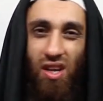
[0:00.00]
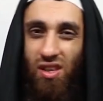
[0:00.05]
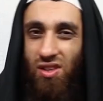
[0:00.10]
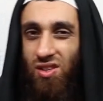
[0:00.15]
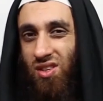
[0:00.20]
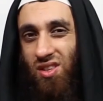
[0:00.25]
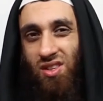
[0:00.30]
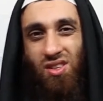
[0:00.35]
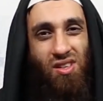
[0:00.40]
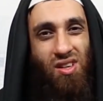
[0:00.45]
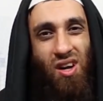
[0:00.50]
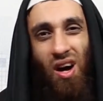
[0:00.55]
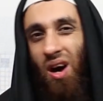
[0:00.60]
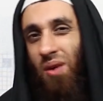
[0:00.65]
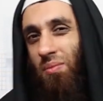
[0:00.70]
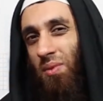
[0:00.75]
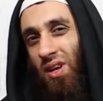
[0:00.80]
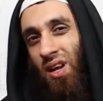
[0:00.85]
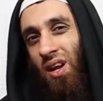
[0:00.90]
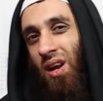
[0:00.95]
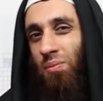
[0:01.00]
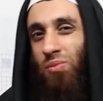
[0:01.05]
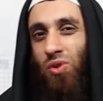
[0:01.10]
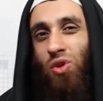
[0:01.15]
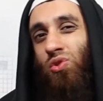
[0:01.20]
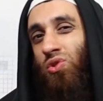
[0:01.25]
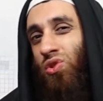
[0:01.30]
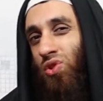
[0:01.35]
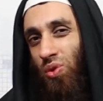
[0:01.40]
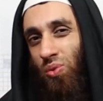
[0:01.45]
It's just common and I'm
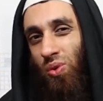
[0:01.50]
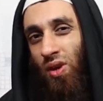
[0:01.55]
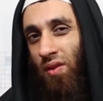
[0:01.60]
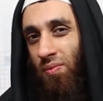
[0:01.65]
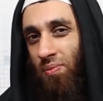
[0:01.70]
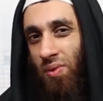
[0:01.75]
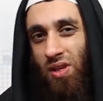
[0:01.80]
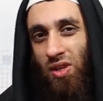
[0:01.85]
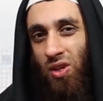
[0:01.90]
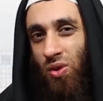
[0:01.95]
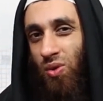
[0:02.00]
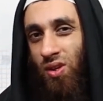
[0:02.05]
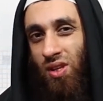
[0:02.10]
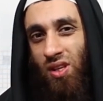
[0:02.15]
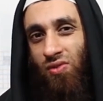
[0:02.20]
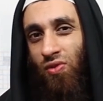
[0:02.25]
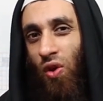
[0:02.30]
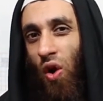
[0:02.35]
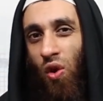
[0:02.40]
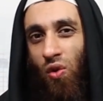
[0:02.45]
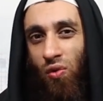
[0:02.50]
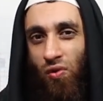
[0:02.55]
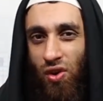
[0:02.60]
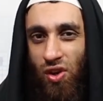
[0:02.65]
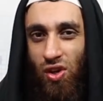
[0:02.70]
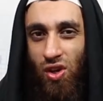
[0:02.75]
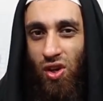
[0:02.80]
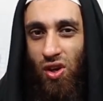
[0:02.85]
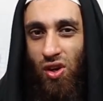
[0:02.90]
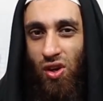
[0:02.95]
used to it. I've been doing this for
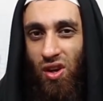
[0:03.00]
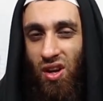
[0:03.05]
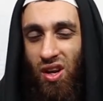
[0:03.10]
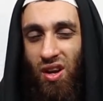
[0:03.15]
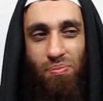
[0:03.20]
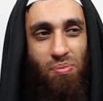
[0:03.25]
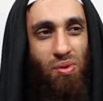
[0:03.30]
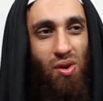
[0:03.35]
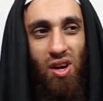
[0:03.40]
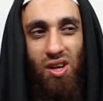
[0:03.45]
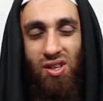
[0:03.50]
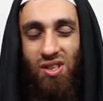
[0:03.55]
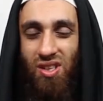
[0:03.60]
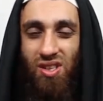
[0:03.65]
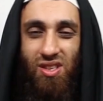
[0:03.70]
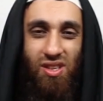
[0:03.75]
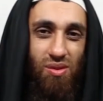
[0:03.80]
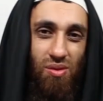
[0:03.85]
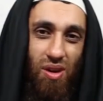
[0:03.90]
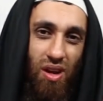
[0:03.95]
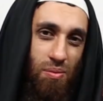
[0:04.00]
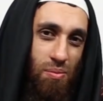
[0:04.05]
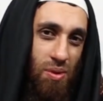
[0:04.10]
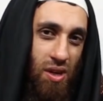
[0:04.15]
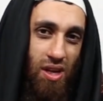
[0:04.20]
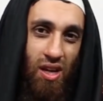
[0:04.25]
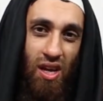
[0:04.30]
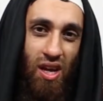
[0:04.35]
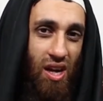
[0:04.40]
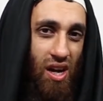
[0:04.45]
over a year. And prior to this as well,
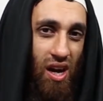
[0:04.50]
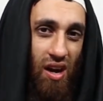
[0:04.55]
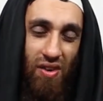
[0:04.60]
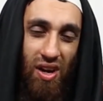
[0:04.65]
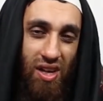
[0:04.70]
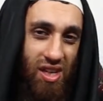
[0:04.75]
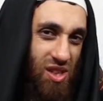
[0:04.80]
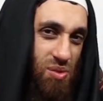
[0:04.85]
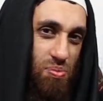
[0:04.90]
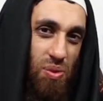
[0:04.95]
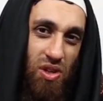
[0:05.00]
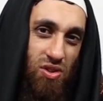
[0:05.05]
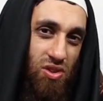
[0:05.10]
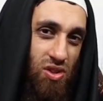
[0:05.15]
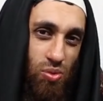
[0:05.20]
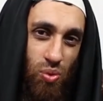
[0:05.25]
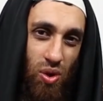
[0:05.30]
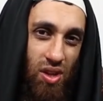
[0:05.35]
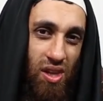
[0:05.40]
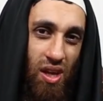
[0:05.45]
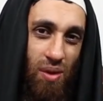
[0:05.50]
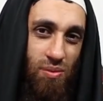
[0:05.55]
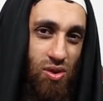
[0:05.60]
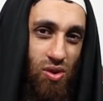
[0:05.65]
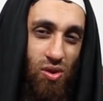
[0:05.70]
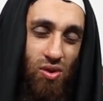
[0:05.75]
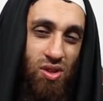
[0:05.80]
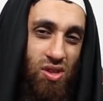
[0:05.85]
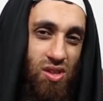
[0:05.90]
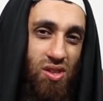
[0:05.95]
I've had experience with them.
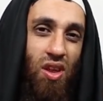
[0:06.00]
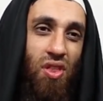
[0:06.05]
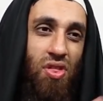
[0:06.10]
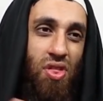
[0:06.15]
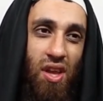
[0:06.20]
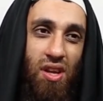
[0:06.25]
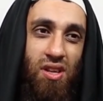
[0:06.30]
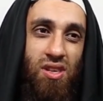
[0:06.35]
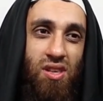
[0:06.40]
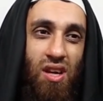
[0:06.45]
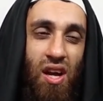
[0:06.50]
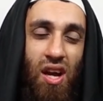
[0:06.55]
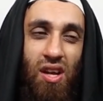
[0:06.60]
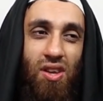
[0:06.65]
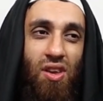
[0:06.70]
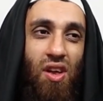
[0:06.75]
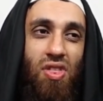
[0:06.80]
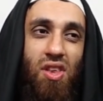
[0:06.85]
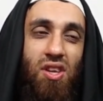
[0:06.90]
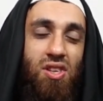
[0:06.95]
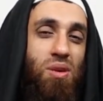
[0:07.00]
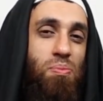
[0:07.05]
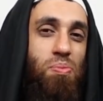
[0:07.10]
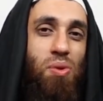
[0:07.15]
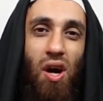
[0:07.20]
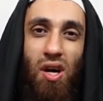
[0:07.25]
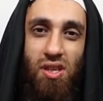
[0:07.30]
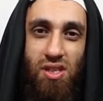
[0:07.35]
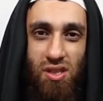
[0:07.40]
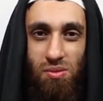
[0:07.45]
So it's nothing
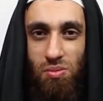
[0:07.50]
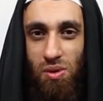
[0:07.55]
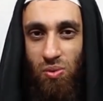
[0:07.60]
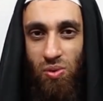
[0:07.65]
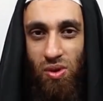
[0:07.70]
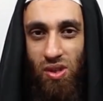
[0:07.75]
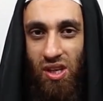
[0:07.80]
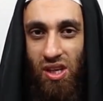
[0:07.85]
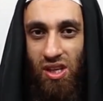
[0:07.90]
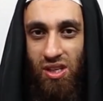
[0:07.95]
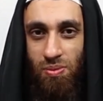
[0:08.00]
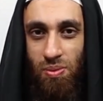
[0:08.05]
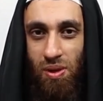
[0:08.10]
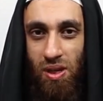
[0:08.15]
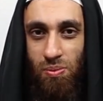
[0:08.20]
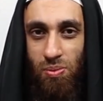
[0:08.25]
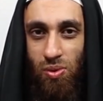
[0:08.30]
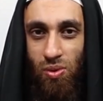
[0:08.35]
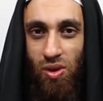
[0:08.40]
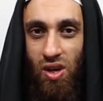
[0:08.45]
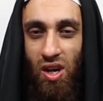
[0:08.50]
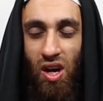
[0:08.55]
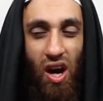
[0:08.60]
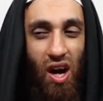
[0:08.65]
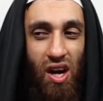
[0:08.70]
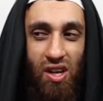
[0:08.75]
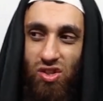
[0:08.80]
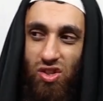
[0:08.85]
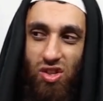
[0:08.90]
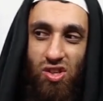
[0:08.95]
surprises me with these people.
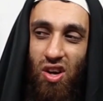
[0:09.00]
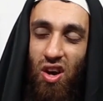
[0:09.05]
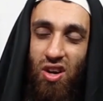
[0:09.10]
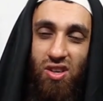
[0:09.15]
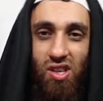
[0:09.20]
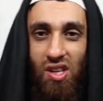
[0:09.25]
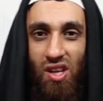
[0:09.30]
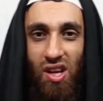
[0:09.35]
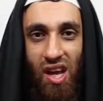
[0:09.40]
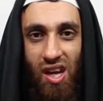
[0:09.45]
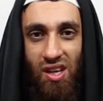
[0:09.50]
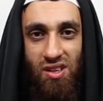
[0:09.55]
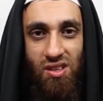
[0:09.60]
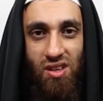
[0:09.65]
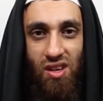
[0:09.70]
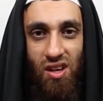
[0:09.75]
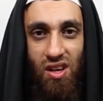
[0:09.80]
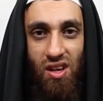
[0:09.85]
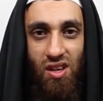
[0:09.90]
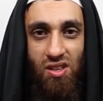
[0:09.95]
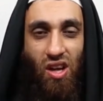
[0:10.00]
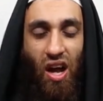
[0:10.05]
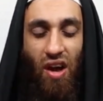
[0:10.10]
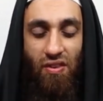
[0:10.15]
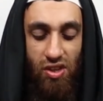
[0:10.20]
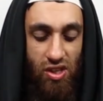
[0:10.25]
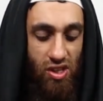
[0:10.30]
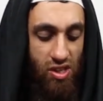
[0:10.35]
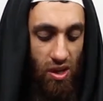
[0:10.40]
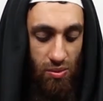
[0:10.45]
It's just on to the next. So
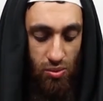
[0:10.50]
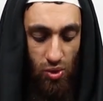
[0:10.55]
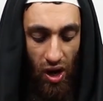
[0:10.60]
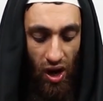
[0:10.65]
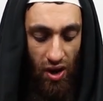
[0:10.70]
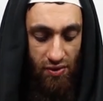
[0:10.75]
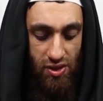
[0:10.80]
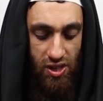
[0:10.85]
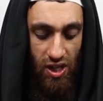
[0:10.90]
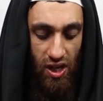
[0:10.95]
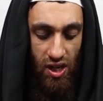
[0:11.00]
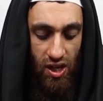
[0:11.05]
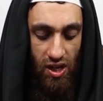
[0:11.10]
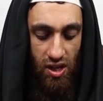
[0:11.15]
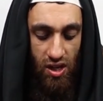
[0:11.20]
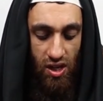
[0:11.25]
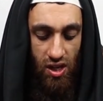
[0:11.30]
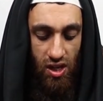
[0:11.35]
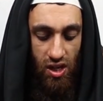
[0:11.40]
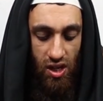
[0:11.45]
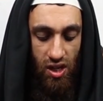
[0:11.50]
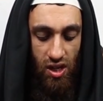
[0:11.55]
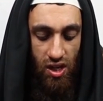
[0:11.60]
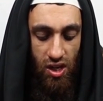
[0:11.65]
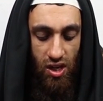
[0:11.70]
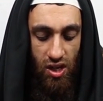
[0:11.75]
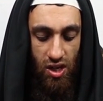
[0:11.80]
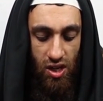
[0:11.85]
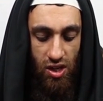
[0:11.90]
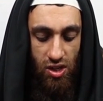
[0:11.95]
after this Abu Hafsah,
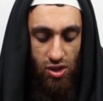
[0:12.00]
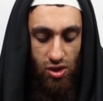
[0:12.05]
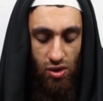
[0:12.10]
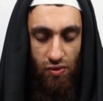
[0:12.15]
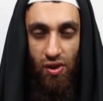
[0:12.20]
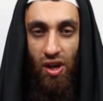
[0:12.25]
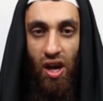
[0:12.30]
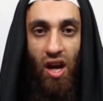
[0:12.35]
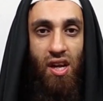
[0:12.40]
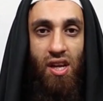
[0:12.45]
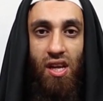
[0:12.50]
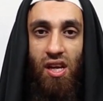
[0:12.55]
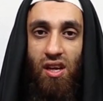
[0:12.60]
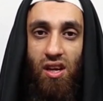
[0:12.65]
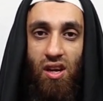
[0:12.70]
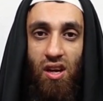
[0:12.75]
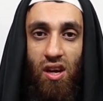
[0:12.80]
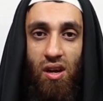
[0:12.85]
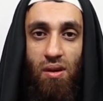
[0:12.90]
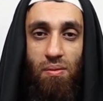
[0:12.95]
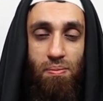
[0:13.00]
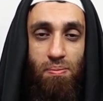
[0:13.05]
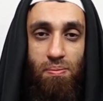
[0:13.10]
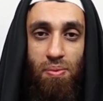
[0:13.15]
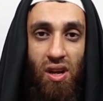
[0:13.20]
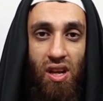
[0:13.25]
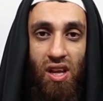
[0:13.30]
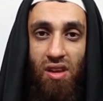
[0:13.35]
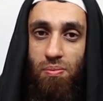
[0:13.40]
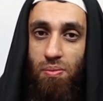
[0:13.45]
Sofiane,
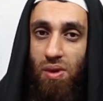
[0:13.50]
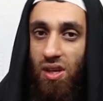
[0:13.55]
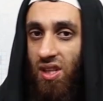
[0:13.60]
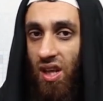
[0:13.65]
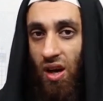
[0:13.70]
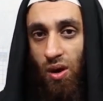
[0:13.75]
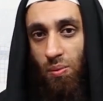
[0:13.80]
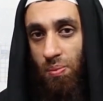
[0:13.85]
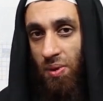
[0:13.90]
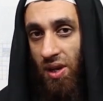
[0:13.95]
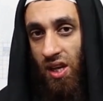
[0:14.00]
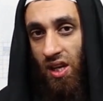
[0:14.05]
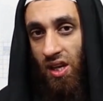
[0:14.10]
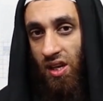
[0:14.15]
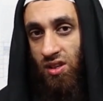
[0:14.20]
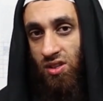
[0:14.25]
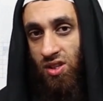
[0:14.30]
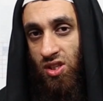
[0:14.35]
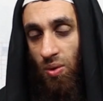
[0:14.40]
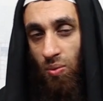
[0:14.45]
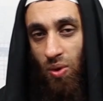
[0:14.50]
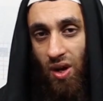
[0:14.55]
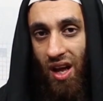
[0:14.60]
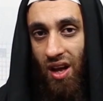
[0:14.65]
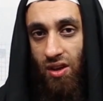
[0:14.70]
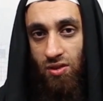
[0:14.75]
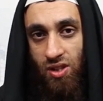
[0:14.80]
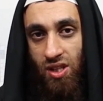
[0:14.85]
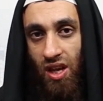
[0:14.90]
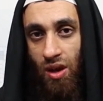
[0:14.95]
believe me, there'll be someone
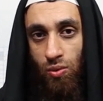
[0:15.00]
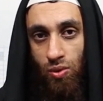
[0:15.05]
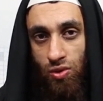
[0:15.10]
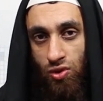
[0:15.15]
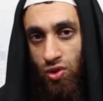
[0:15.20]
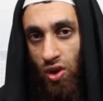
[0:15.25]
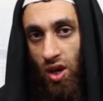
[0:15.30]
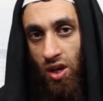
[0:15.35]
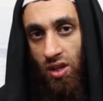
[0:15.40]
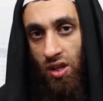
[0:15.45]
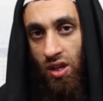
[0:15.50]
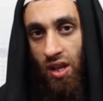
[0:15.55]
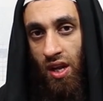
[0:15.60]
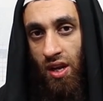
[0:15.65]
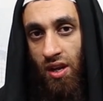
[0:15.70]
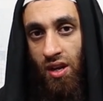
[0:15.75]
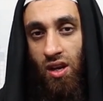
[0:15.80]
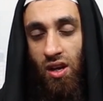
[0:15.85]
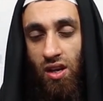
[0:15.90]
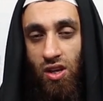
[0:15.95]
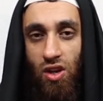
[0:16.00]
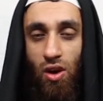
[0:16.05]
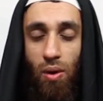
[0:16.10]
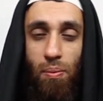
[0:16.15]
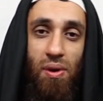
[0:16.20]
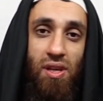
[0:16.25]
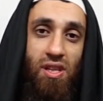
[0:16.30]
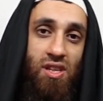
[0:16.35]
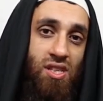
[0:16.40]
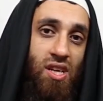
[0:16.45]
else that will try to then, you
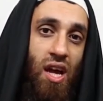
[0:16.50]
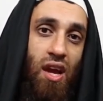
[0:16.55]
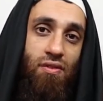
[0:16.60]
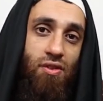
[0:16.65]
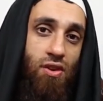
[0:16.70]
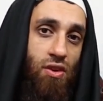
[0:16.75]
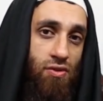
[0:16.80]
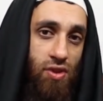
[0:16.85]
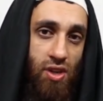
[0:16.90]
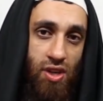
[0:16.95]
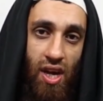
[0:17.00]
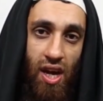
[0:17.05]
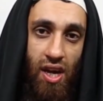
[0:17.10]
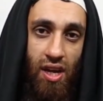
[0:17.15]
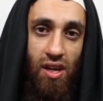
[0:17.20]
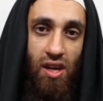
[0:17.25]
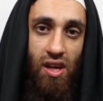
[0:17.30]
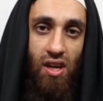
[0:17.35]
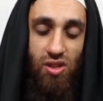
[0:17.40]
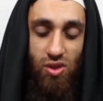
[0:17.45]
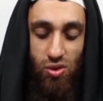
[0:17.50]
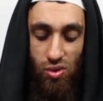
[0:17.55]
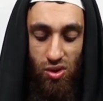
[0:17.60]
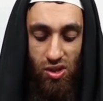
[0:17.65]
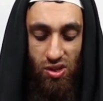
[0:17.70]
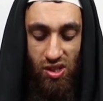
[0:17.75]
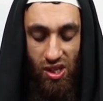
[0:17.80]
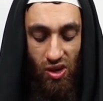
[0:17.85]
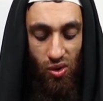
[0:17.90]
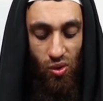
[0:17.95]
know, be the savior of the day. So
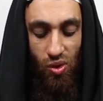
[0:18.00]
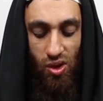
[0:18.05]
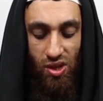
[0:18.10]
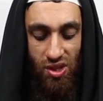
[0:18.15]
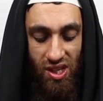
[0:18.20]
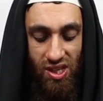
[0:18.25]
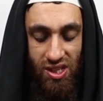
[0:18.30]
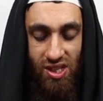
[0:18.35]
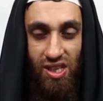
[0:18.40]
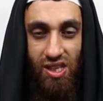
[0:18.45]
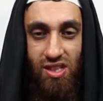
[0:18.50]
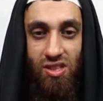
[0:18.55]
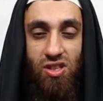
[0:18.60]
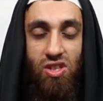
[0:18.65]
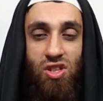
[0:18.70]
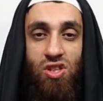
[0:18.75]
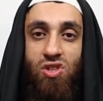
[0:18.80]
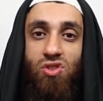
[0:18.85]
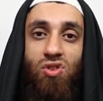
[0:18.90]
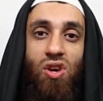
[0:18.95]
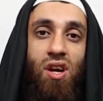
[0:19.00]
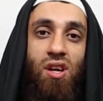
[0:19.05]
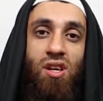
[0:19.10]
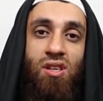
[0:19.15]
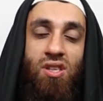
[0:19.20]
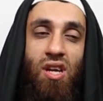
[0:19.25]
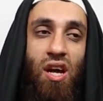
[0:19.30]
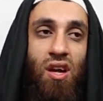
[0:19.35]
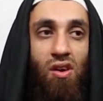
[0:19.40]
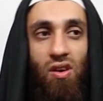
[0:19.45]
all this is just trying
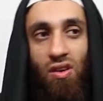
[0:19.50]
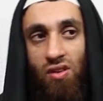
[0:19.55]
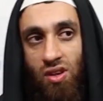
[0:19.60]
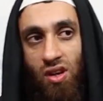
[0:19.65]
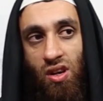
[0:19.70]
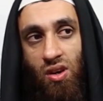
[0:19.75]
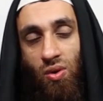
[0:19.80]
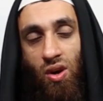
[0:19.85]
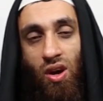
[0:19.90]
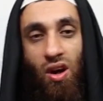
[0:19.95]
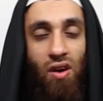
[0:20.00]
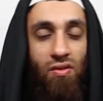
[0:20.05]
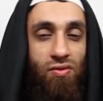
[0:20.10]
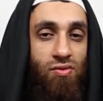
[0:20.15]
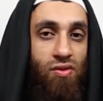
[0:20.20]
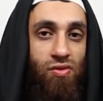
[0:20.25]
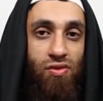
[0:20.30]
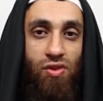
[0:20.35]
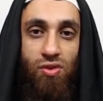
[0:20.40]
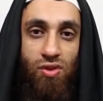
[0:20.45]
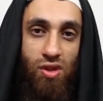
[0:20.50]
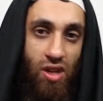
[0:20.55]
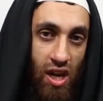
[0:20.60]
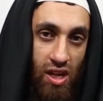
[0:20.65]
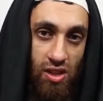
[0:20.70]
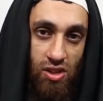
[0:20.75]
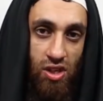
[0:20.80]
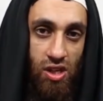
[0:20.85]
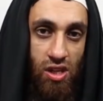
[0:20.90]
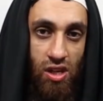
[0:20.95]
to say, oh yeah, well, I've refuted
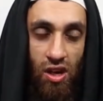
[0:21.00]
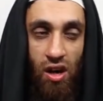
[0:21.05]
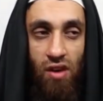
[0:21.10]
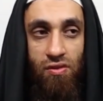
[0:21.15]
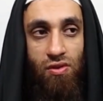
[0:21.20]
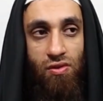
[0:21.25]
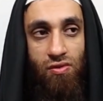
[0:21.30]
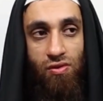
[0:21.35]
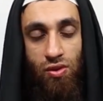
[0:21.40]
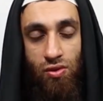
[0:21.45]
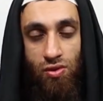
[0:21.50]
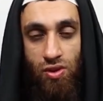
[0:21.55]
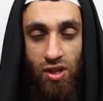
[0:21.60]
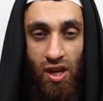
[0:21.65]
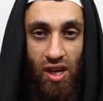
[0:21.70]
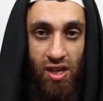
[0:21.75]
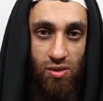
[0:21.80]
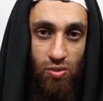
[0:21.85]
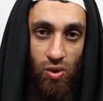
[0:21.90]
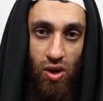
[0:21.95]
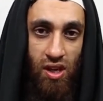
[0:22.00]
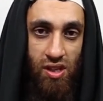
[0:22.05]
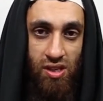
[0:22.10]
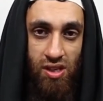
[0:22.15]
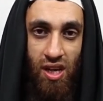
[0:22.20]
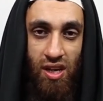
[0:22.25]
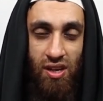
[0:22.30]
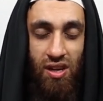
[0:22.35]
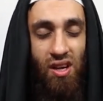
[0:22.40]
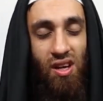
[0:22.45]
Hajji and I've refuted X, Y,
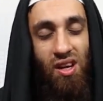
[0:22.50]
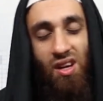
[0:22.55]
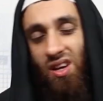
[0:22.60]
and Z.